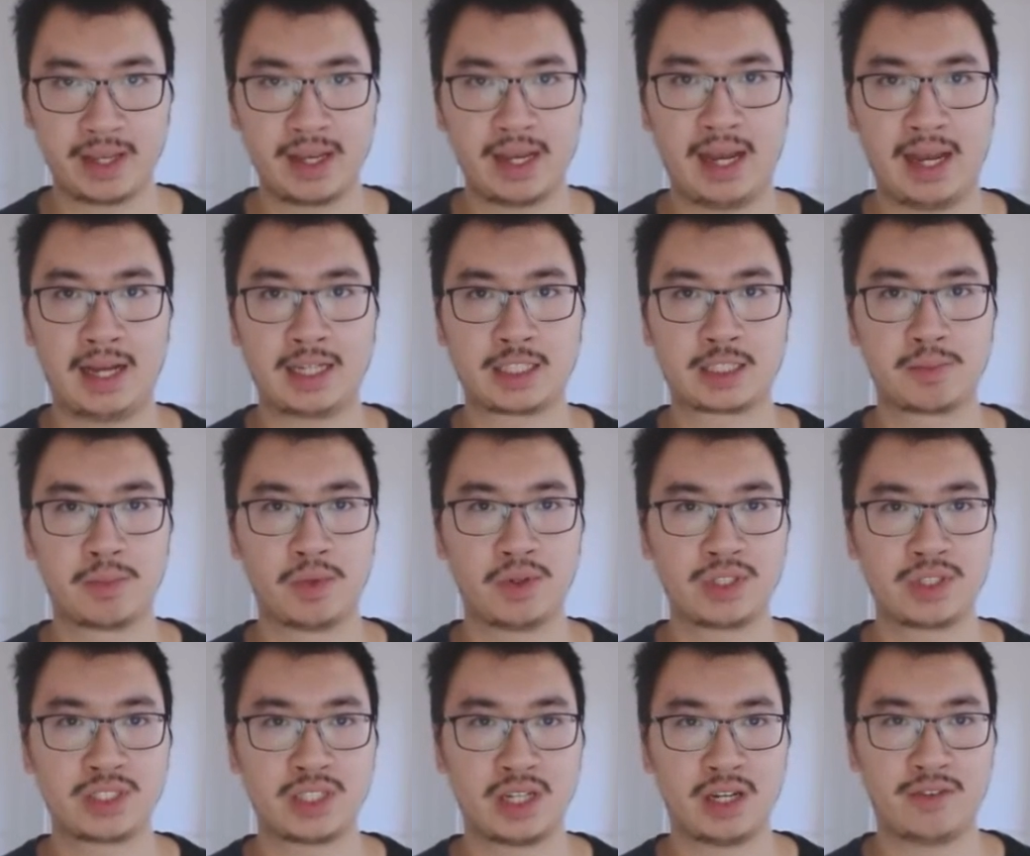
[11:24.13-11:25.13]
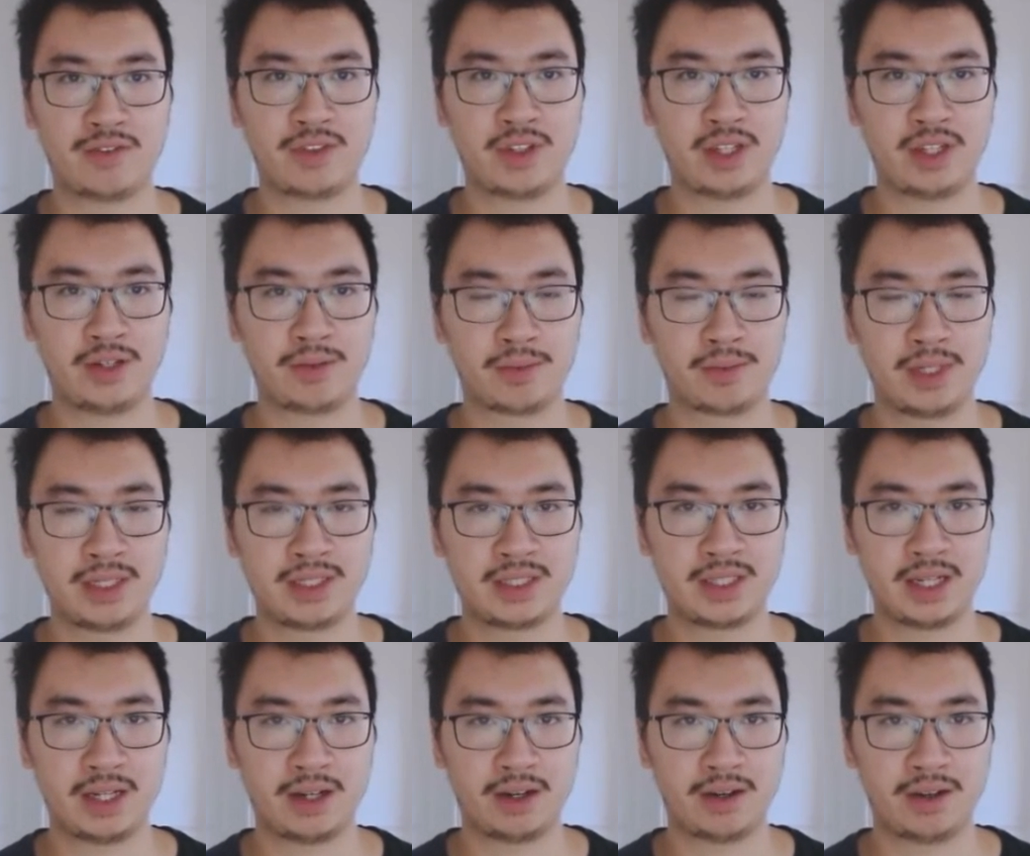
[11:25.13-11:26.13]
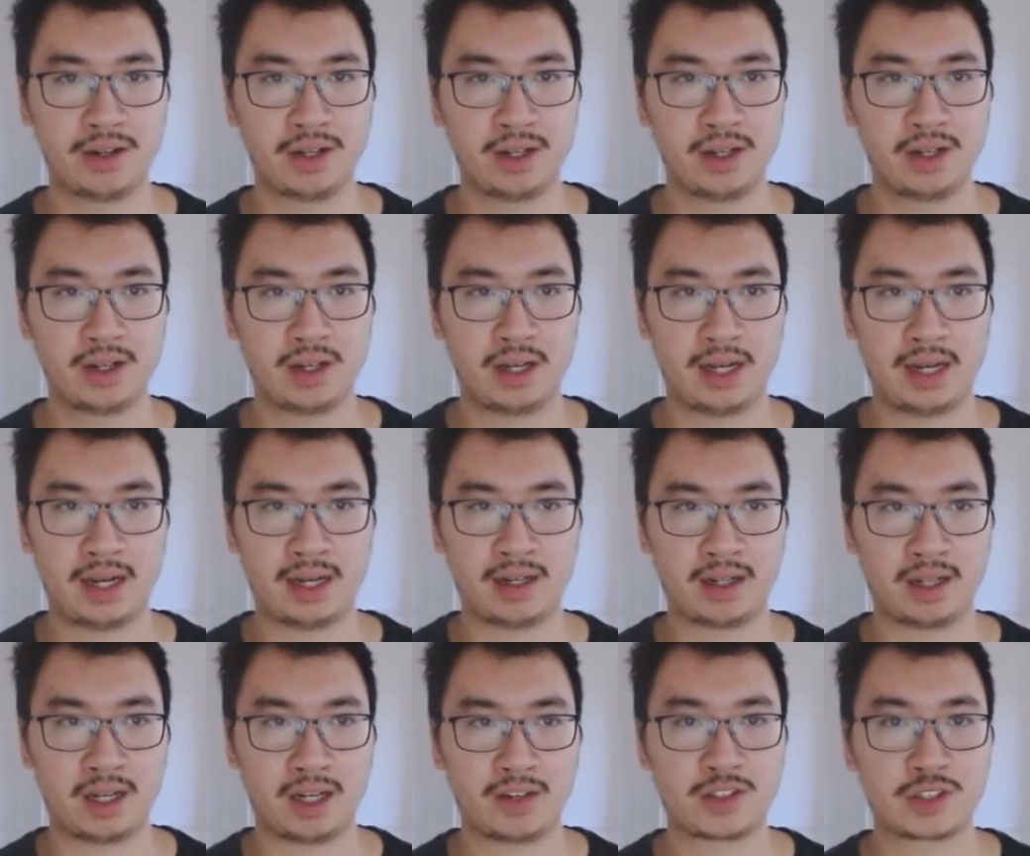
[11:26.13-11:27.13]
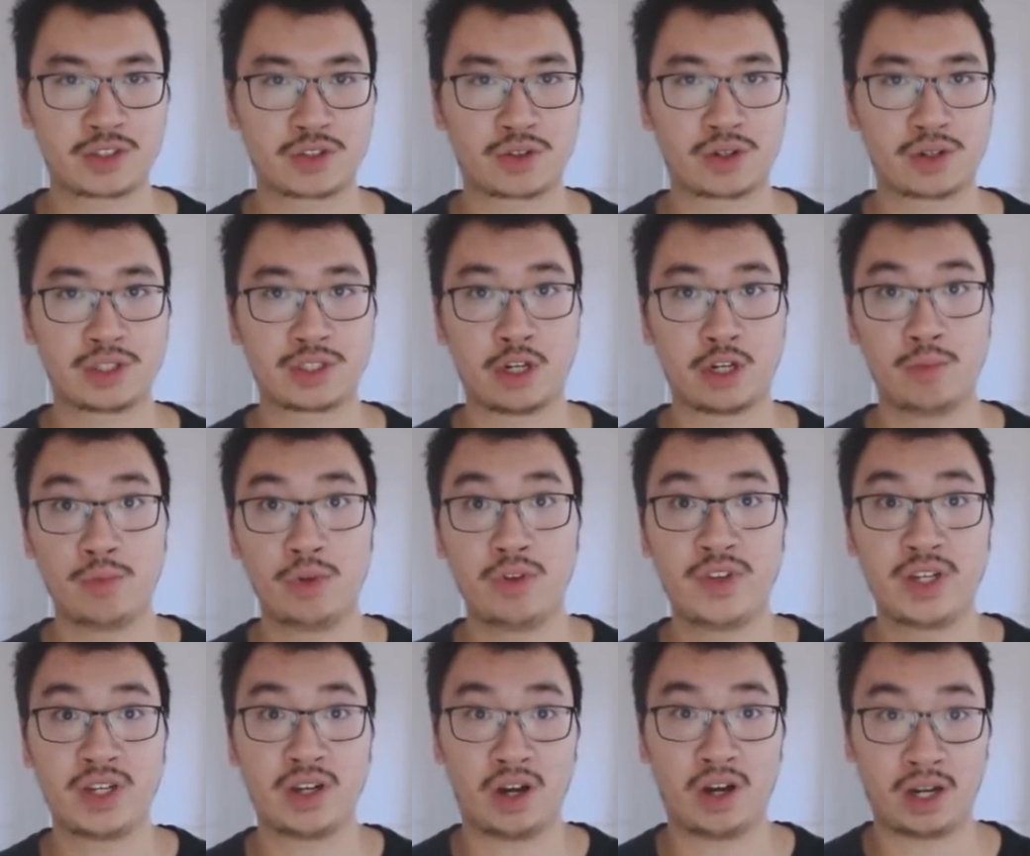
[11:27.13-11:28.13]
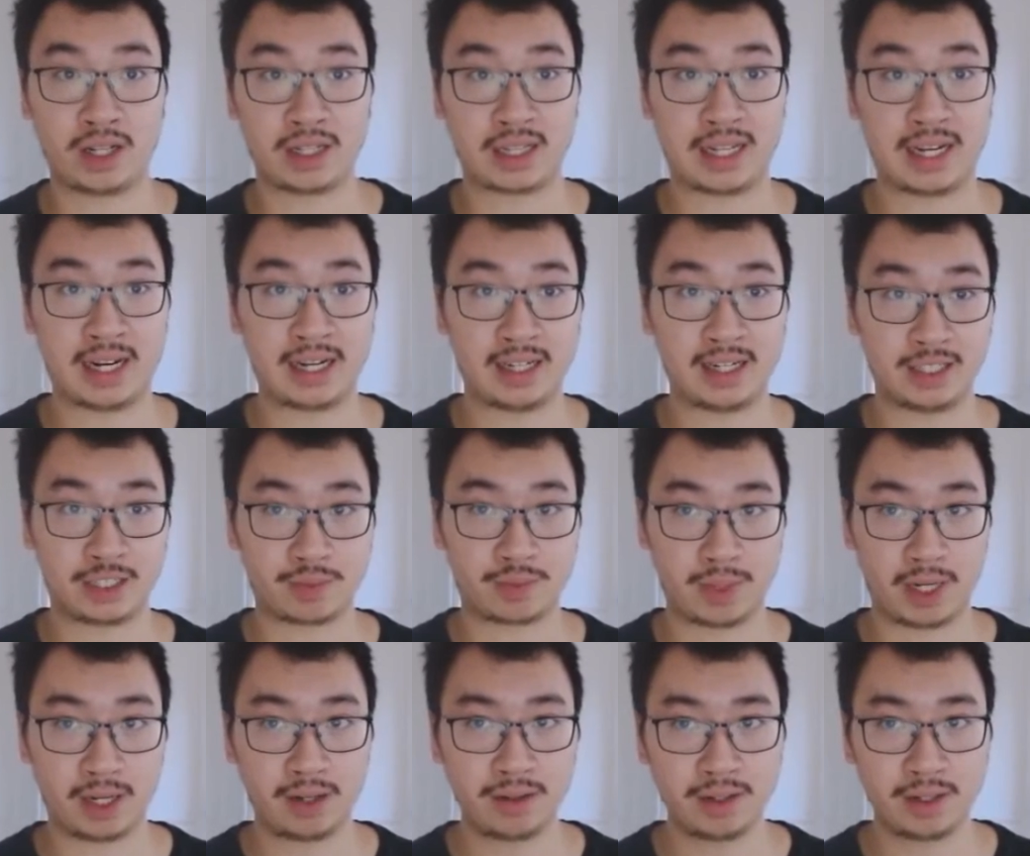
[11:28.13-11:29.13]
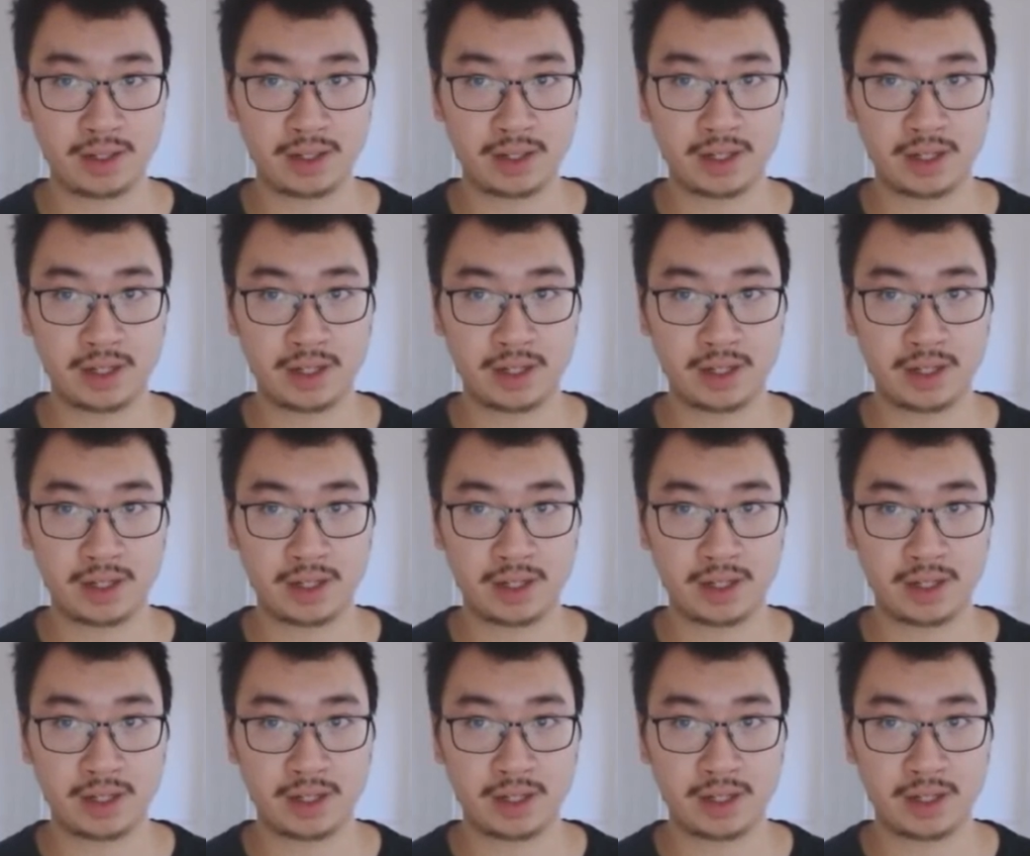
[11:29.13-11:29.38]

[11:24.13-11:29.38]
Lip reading: As most of the retail and a lot of stores are moving online as well,